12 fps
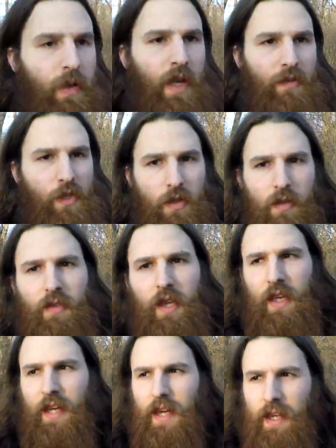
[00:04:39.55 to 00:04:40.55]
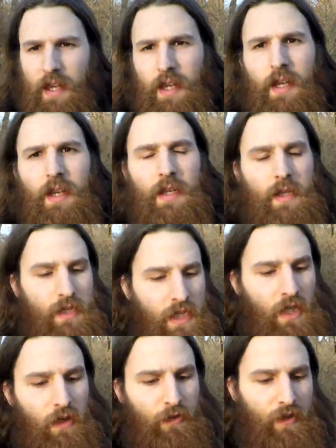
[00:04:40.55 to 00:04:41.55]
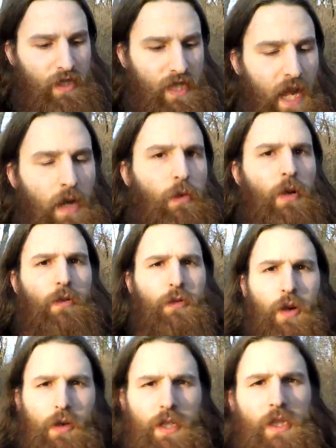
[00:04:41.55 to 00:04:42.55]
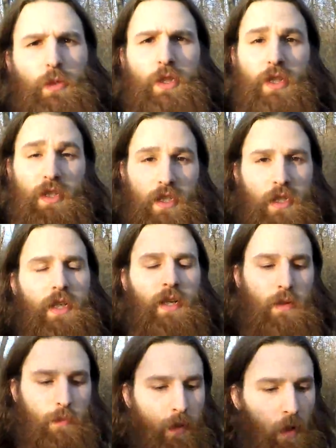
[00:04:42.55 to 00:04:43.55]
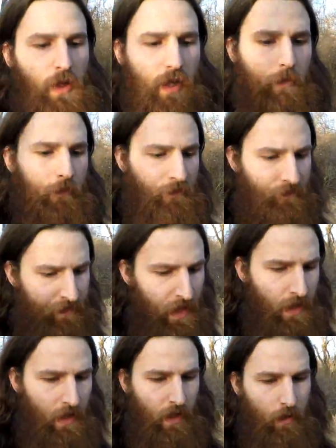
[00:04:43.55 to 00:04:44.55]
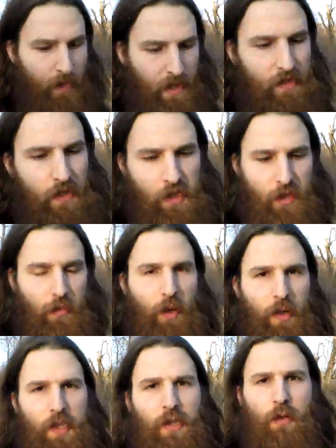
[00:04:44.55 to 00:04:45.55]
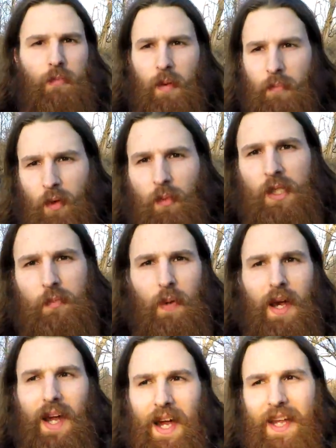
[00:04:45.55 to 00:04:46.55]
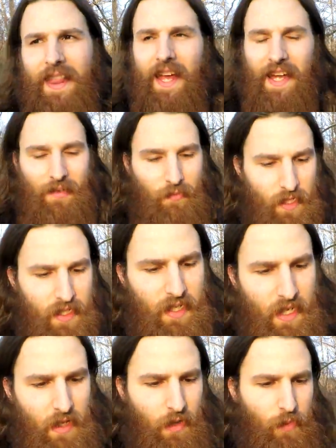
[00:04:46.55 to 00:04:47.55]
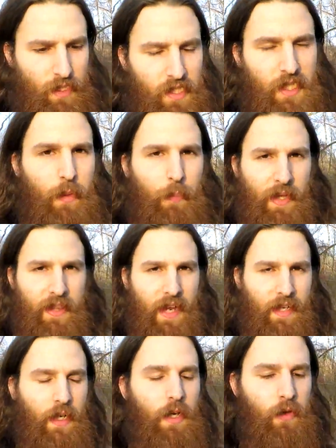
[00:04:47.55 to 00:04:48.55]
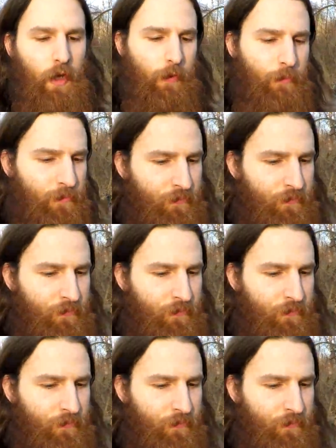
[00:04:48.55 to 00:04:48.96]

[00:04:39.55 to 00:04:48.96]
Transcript: we have sort of the surface outward focus, which is good and important, but it's also important to remember what's behind that and what's keeping that going.